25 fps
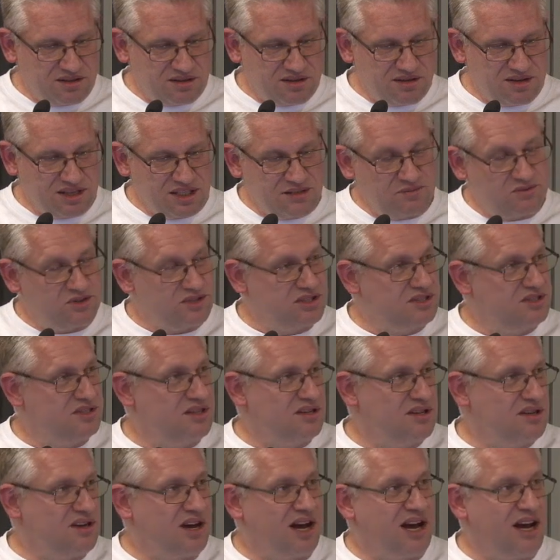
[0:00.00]
uh, it was
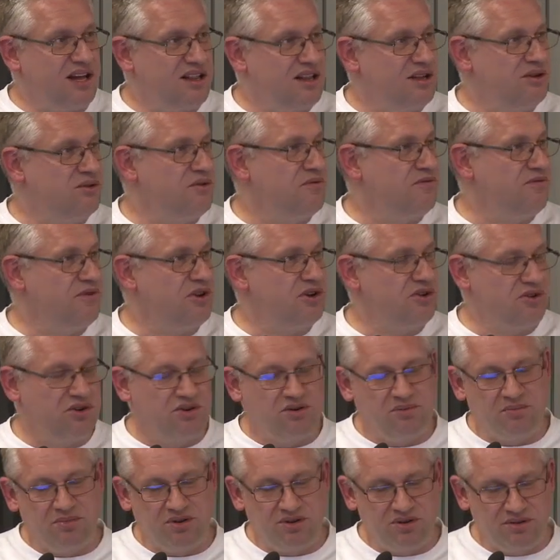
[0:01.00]
uh, highly
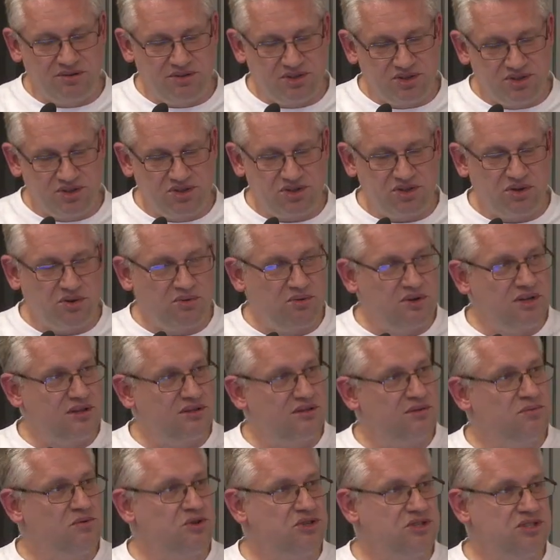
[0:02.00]
configurable, so
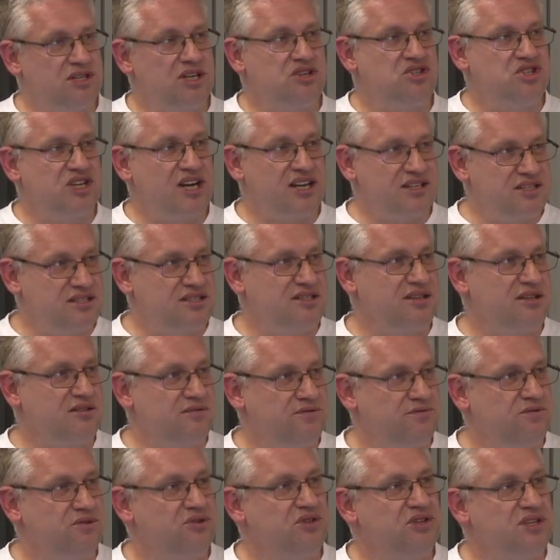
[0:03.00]
it was adjusted
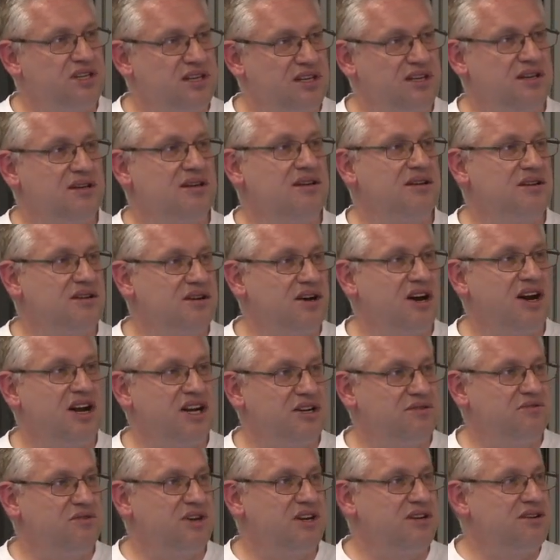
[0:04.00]
for the uh,
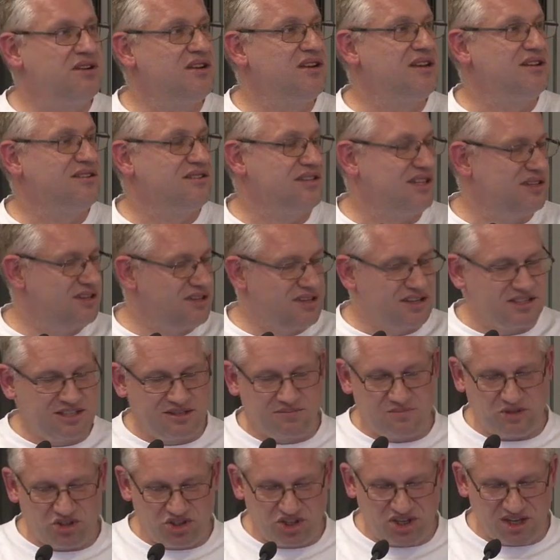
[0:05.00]
hardware that
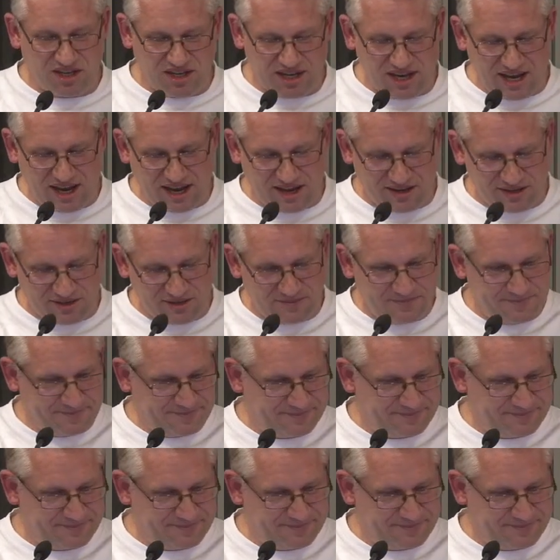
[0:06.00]
this machine had.